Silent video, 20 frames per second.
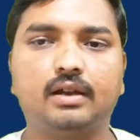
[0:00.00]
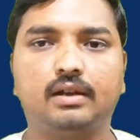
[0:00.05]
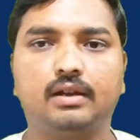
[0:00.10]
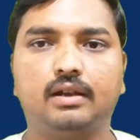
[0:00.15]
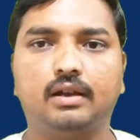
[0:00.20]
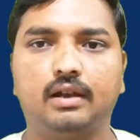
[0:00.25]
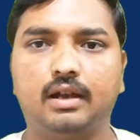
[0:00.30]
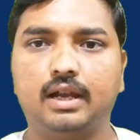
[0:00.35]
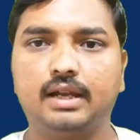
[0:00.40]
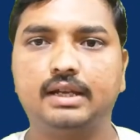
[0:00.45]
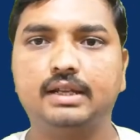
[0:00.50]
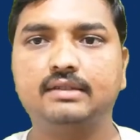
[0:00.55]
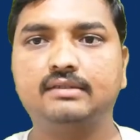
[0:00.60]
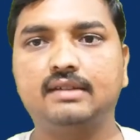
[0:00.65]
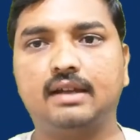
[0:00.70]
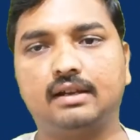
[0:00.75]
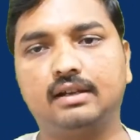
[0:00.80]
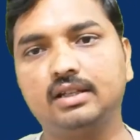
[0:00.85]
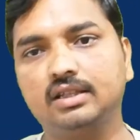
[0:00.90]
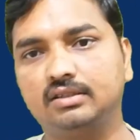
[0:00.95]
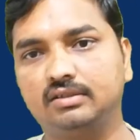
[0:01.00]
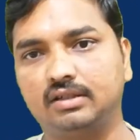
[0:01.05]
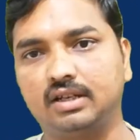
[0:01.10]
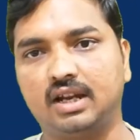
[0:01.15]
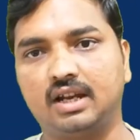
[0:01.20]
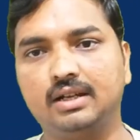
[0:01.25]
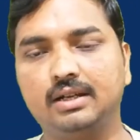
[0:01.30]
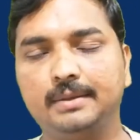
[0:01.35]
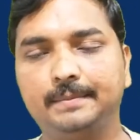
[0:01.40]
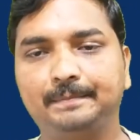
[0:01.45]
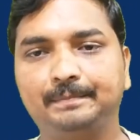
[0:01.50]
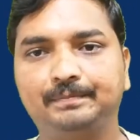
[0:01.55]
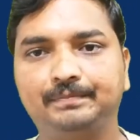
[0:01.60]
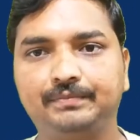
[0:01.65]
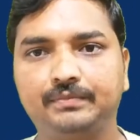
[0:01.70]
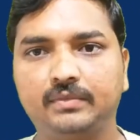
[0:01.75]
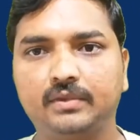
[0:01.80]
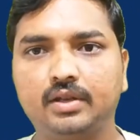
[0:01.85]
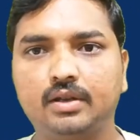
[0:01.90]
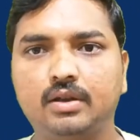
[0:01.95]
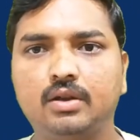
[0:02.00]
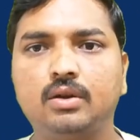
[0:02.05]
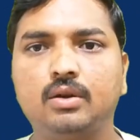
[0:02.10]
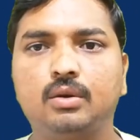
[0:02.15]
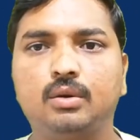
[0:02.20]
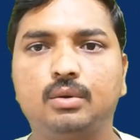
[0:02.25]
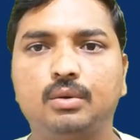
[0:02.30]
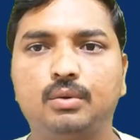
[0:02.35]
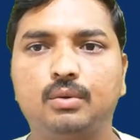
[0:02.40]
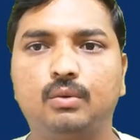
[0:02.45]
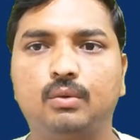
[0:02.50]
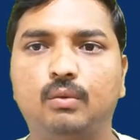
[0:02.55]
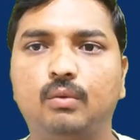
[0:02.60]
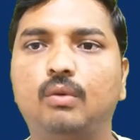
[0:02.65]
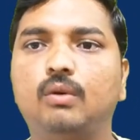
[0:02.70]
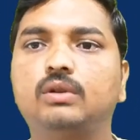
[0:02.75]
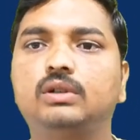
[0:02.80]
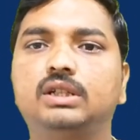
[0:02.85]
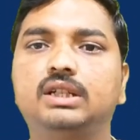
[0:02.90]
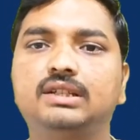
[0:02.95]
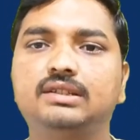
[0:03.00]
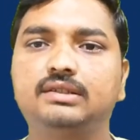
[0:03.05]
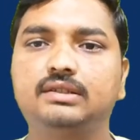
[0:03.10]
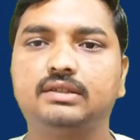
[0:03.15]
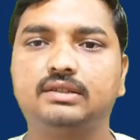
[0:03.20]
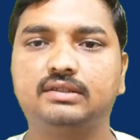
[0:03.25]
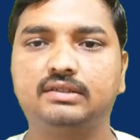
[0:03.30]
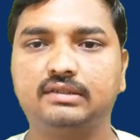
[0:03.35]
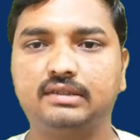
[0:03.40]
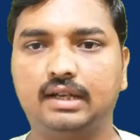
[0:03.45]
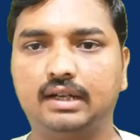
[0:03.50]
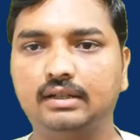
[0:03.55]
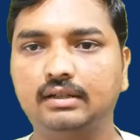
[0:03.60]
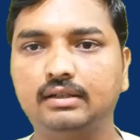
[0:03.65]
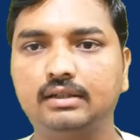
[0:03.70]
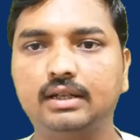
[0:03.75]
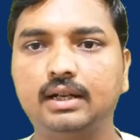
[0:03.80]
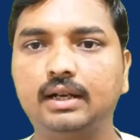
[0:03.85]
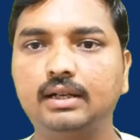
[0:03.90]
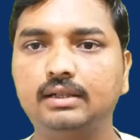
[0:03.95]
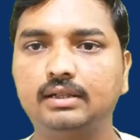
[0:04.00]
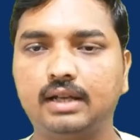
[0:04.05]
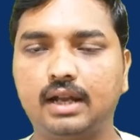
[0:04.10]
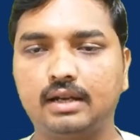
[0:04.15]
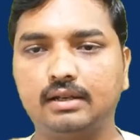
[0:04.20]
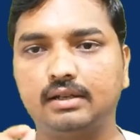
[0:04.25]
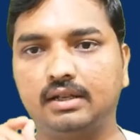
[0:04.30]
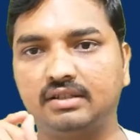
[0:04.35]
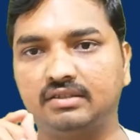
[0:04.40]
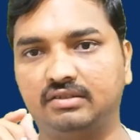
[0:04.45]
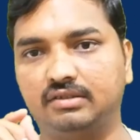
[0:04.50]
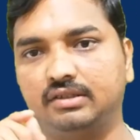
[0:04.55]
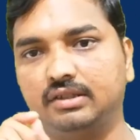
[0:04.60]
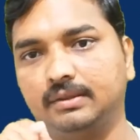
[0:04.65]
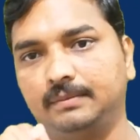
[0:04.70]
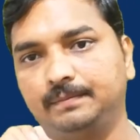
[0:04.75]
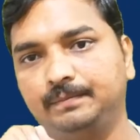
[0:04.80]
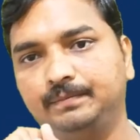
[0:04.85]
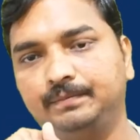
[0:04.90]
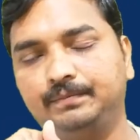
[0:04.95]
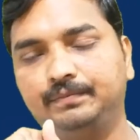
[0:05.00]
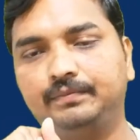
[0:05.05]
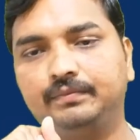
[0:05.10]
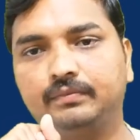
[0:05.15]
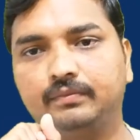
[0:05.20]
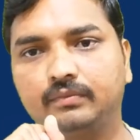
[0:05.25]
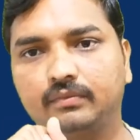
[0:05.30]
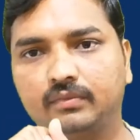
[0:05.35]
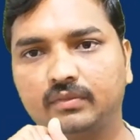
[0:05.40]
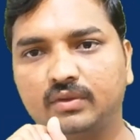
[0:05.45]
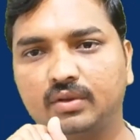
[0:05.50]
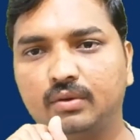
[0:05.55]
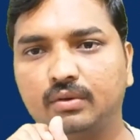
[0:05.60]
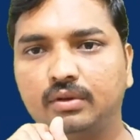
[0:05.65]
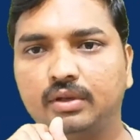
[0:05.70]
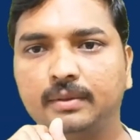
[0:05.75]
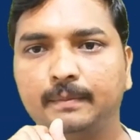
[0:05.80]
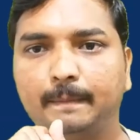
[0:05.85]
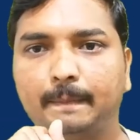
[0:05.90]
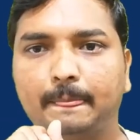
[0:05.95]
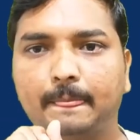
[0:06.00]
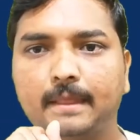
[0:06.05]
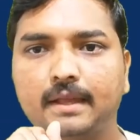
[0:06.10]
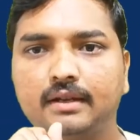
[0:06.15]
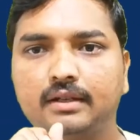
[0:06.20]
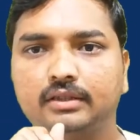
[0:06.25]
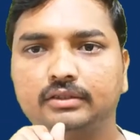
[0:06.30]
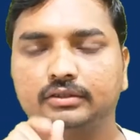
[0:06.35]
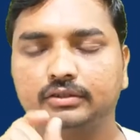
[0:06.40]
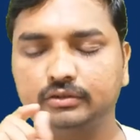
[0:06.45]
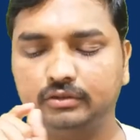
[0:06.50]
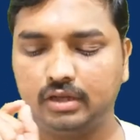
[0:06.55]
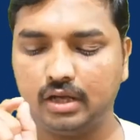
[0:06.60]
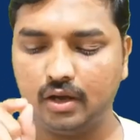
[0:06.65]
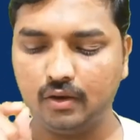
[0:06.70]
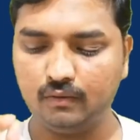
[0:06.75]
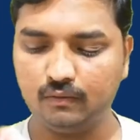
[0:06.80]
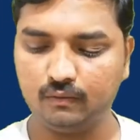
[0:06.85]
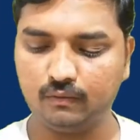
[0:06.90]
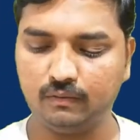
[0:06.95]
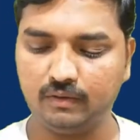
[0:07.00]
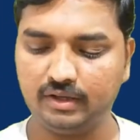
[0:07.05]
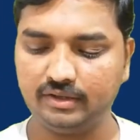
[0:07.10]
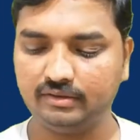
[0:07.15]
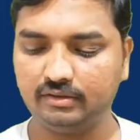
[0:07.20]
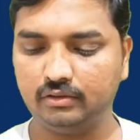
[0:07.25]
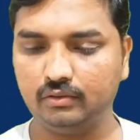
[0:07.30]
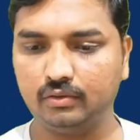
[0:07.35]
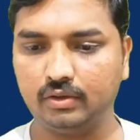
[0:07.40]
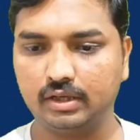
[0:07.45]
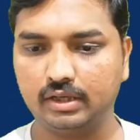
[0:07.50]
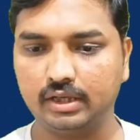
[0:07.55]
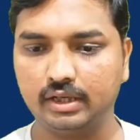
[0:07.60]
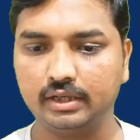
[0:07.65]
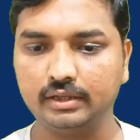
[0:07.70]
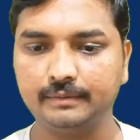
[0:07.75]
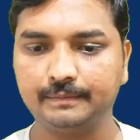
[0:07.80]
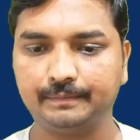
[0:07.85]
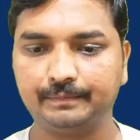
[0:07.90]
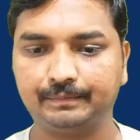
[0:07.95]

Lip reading: let us understand what is central tendency. Okay, so now first look at here.